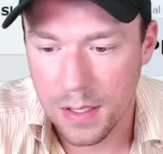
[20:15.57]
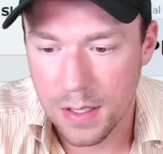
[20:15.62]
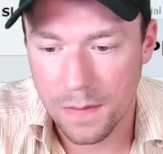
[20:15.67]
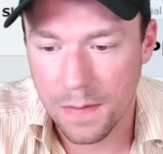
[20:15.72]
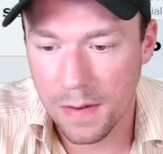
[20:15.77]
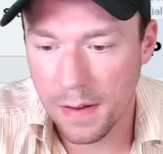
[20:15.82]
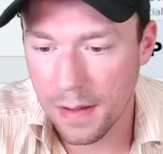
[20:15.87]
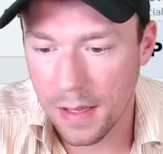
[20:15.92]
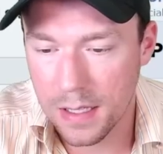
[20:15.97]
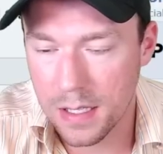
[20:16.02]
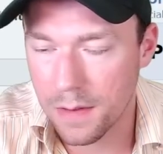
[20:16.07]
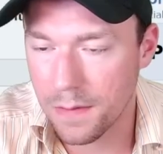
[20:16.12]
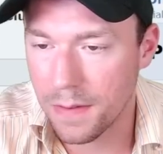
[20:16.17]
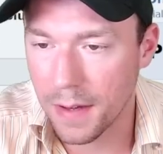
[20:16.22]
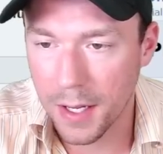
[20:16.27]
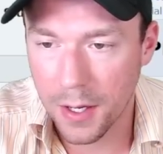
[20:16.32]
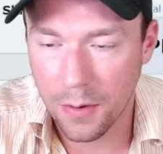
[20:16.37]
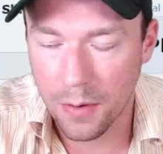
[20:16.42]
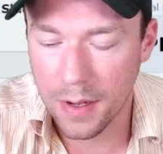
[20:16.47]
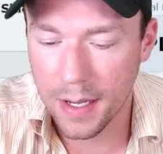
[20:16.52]
it's a, it's a
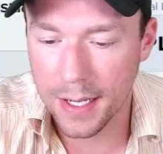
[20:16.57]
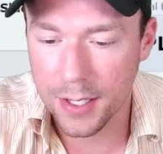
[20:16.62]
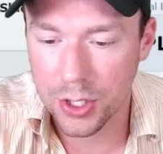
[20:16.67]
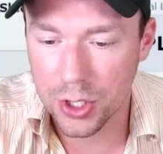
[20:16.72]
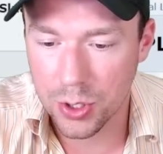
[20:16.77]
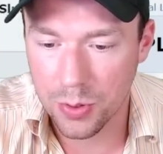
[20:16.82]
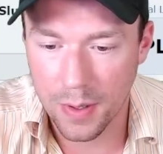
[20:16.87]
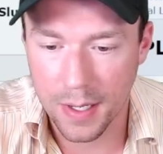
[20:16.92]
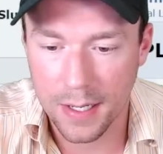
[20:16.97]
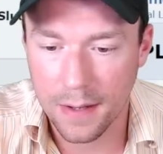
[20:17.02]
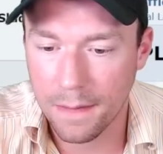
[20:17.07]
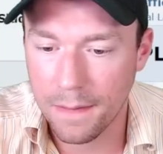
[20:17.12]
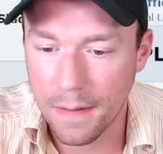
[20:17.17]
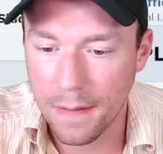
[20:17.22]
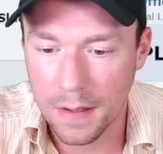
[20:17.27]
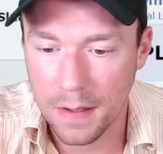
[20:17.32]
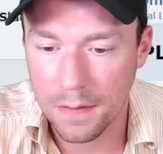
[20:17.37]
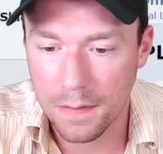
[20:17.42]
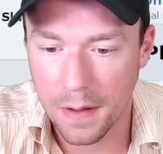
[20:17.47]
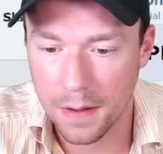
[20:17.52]
V-create trick
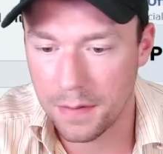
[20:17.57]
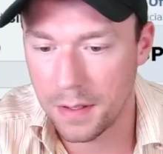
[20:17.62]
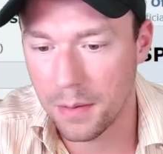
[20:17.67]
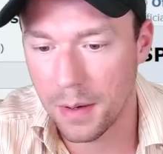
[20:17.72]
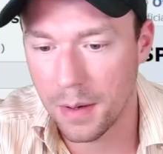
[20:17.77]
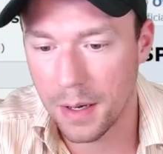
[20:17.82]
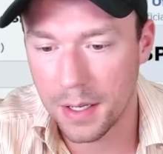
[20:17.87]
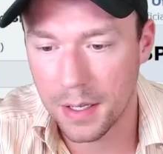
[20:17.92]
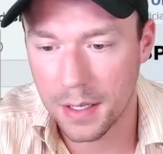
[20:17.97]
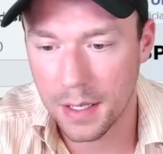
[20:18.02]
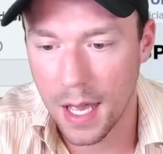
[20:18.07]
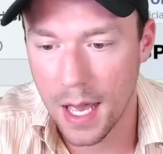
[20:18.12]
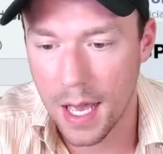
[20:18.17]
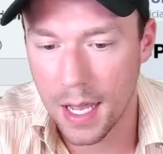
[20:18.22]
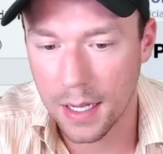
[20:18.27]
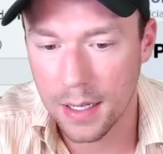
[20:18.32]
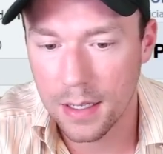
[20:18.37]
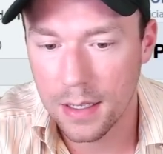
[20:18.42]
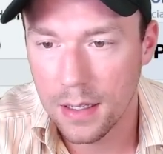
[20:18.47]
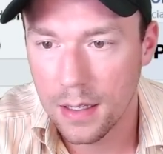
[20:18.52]
fifty fifty right here,
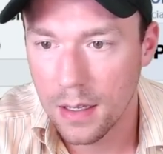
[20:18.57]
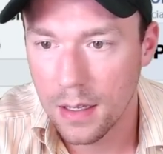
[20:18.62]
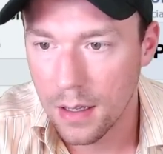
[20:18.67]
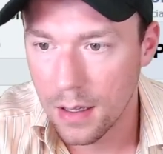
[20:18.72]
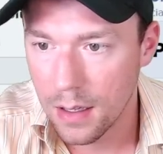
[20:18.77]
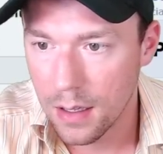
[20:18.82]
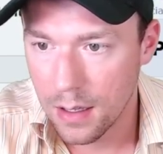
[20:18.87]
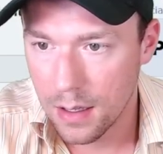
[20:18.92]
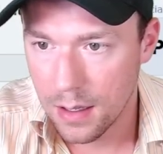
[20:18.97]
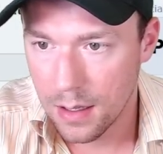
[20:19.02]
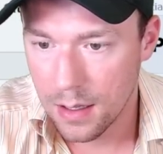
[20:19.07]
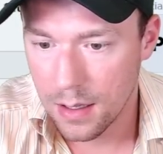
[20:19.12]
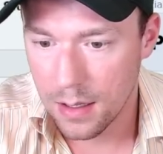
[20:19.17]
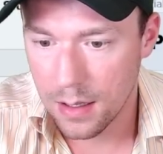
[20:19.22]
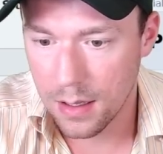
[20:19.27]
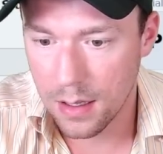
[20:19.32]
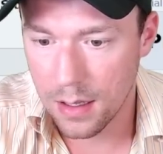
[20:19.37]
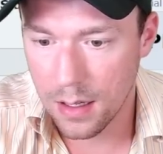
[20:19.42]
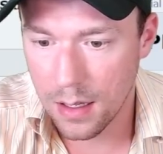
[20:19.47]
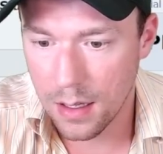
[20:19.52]
gang.
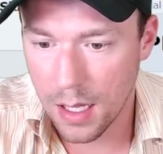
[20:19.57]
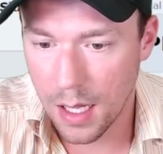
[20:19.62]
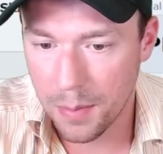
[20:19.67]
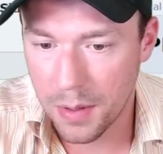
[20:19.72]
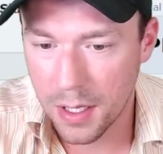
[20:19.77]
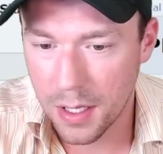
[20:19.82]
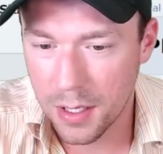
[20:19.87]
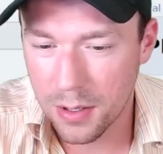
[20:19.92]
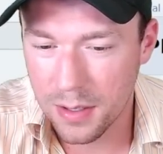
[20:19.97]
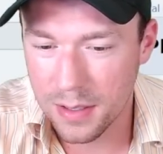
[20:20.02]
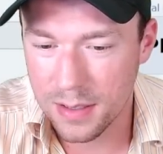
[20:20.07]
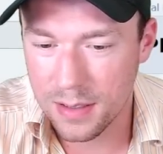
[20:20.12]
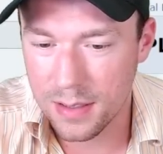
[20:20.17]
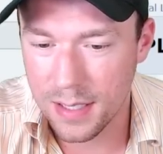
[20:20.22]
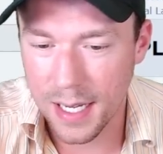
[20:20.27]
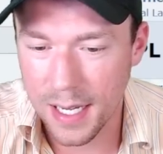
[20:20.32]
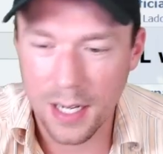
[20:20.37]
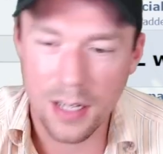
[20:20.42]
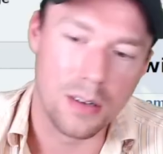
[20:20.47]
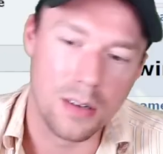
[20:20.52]
I'm going to go to
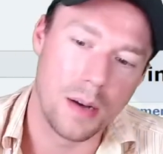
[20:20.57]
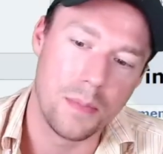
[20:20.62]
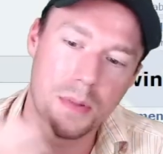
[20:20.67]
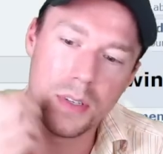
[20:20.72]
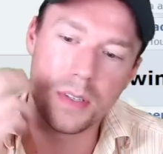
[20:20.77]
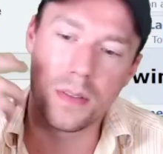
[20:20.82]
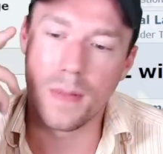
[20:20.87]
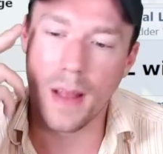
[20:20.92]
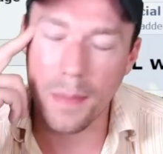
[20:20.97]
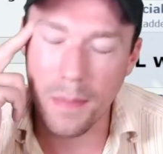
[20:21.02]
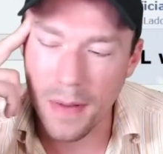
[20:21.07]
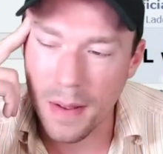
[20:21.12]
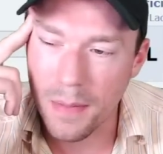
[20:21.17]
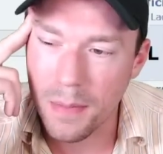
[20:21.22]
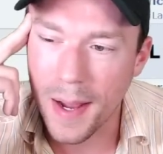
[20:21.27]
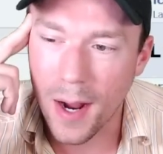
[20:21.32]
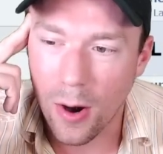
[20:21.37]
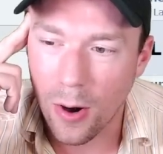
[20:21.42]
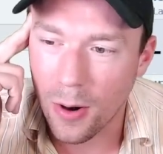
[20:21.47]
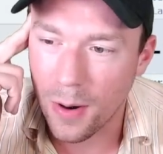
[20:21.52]
Ditto. I'm just, I'm
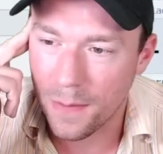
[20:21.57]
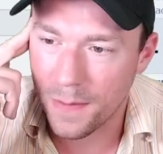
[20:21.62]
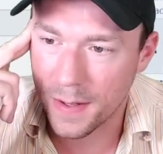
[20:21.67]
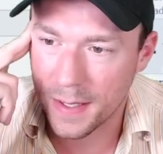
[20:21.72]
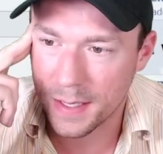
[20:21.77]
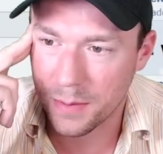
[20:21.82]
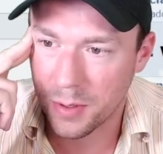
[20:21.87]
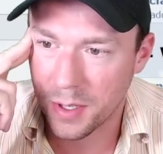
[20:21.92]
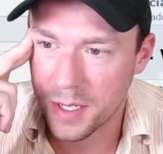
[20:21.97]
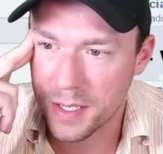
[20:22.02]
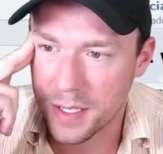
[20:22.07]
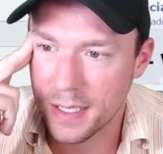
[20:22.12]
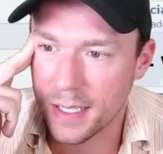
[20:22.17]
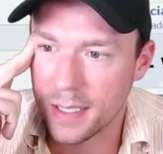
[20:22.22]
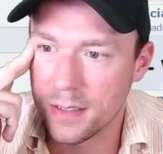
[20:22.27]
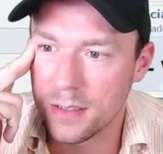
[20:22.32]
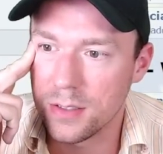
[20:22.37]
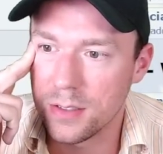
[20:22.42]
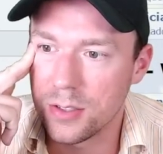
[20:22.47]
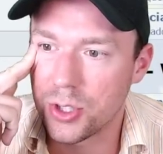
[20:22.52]
in my heart feeling like we're going to
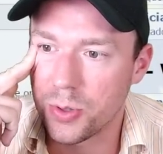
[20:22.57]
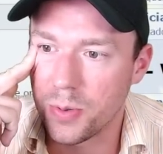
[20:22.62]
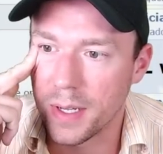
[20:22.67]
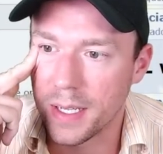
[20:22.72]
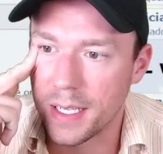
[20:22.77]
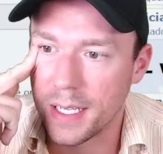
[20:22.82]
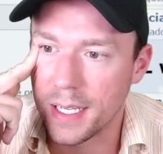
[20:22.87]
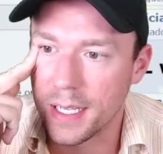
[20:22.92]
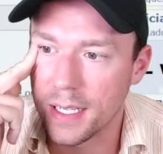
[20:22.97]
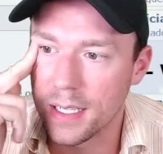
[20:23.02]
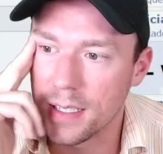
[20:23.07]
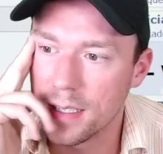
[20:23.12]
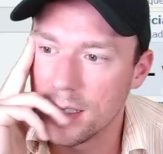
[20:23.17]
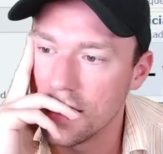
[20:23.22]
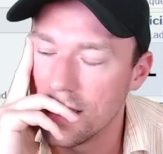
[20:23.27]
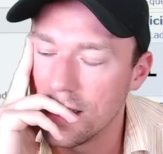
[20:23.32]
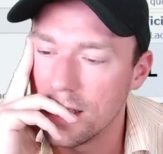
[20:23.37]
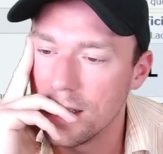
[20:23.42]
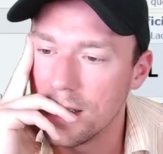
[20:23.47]
see a trick here.